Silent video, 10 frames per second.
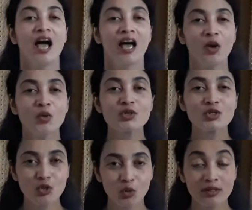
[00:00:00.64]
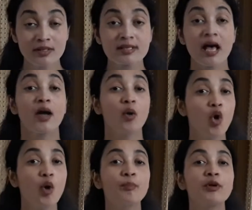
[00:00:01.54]
Hello students, I
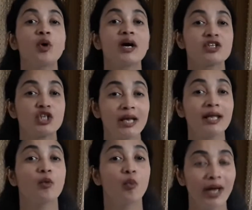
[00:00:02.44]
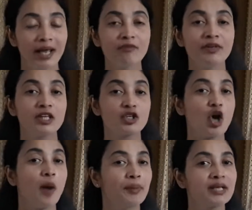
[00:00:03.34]
hope you are gelling well with the
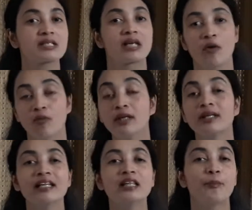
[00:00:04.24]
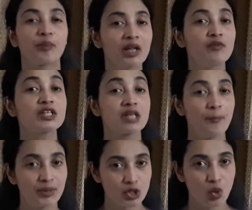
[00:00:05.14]
topics covered in the previous
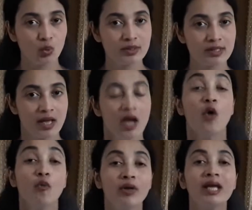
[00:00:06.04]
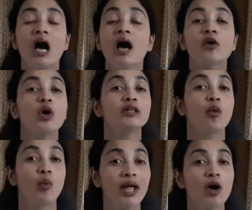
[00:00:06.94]
episodes. We are on the
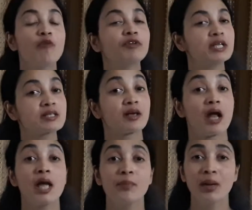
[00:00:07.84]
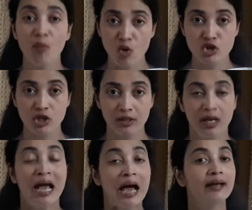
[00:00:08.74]
way of describing motion,
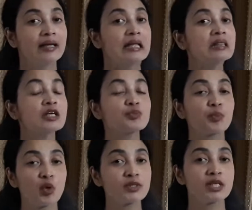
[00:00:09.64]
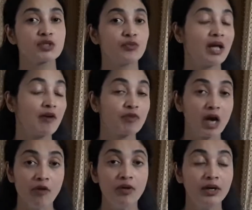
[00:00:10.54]
and in this process we have
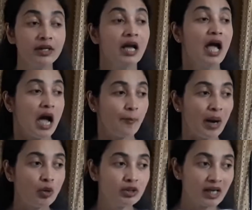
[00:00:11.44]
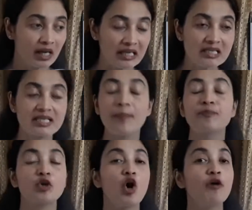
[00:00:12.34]
covered about the
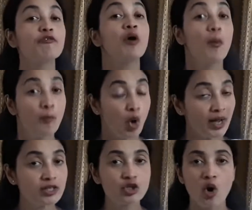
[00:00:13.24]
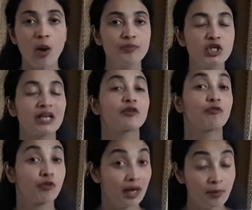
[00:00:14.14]
concept of point object,
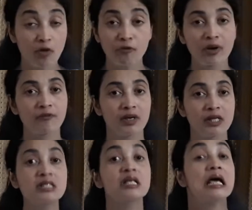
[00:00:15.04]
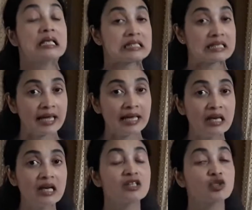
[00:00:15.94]
frame of reference,
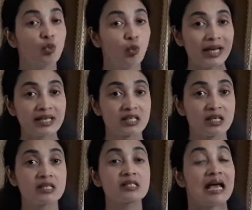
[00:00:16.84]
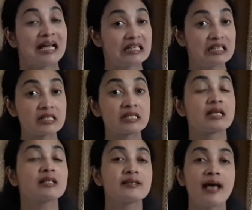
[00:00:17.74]
scalars, vectors and
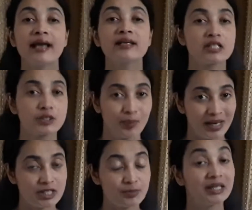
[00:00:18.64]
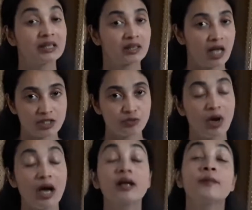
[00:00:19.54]
distance and displacement thus
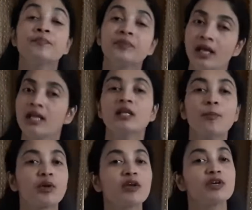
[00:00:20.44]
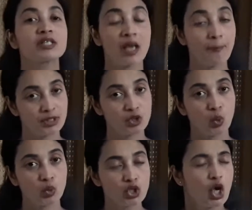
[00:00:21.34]
far in the previous
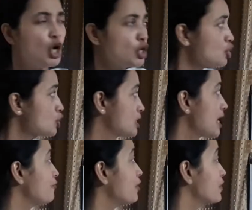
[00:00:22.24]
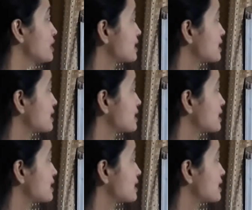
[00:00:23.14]
episodes. Today we will